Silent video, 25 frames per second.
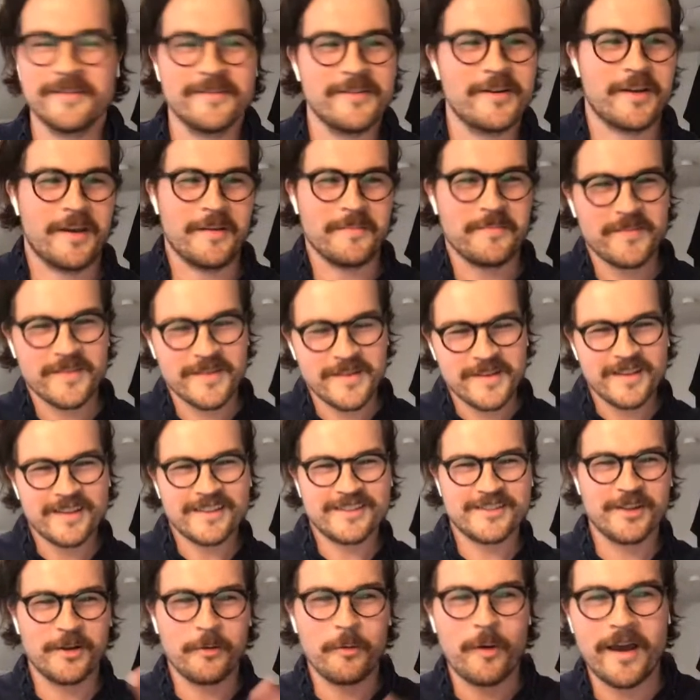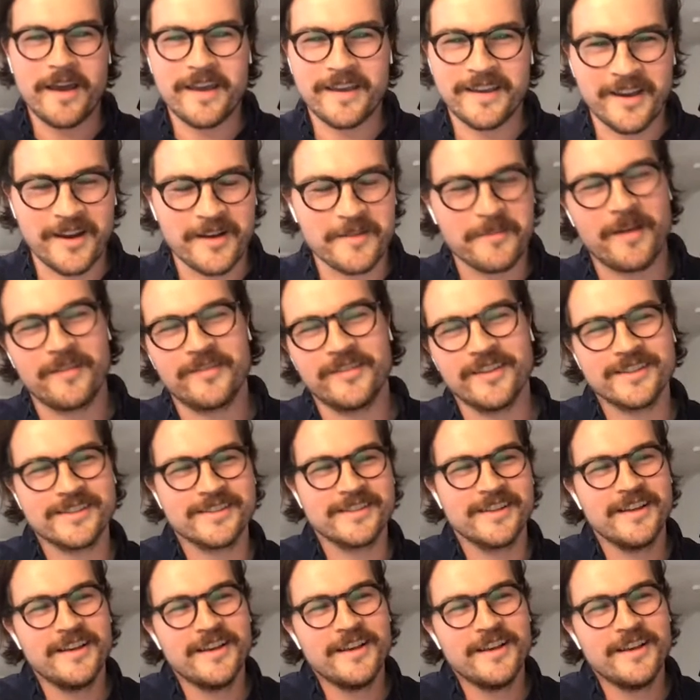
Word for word: Okay, still why I care about this.